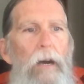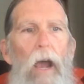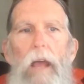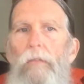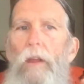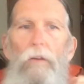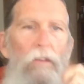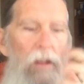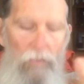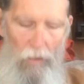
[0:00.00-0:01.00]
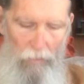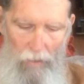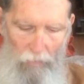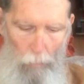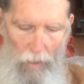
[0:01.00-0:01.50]
And there's
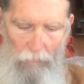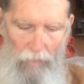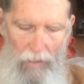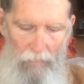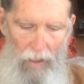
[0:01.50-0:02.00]
easy ways to get